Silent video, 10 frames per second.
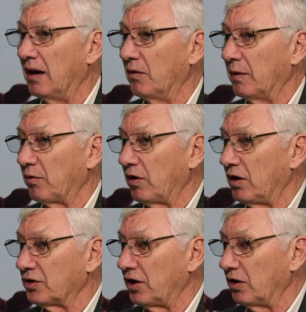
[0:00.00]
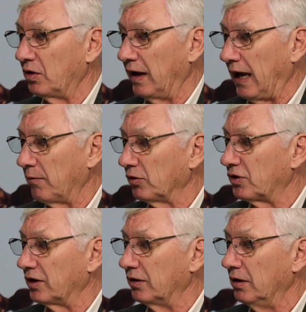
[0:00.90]
We were also able
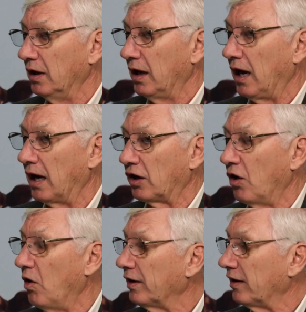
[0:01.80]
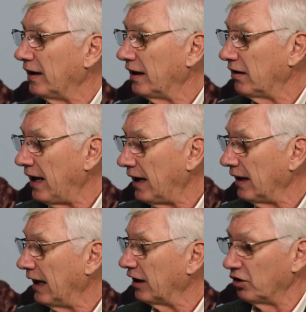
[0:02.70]
to go onto the internet
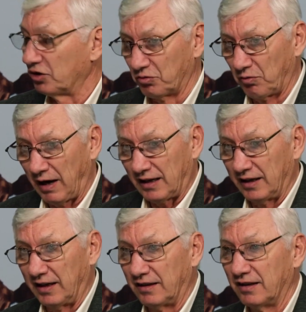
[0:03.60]
and go directly